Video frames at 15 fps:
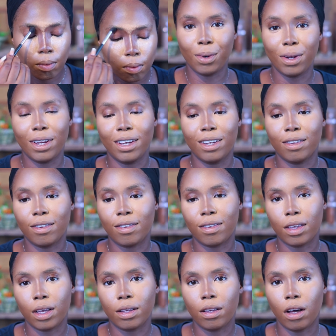She went ahead to
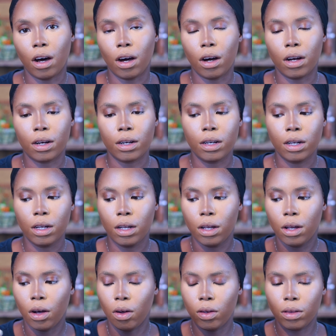set her
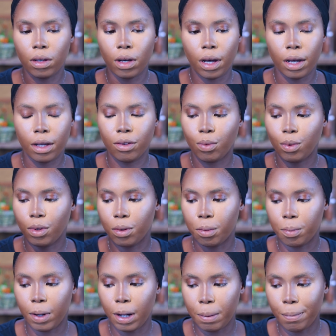under eyes with
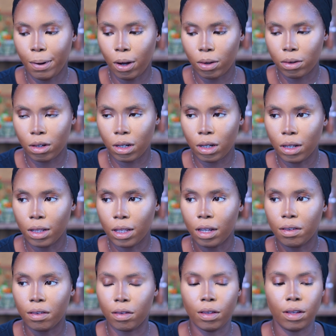a bright powder
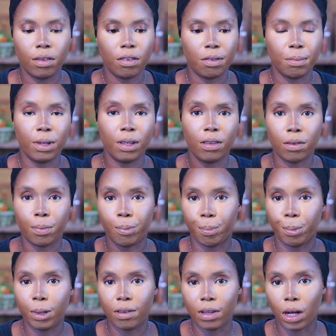that she said she makes
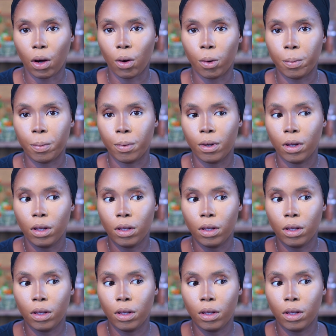Buttercup,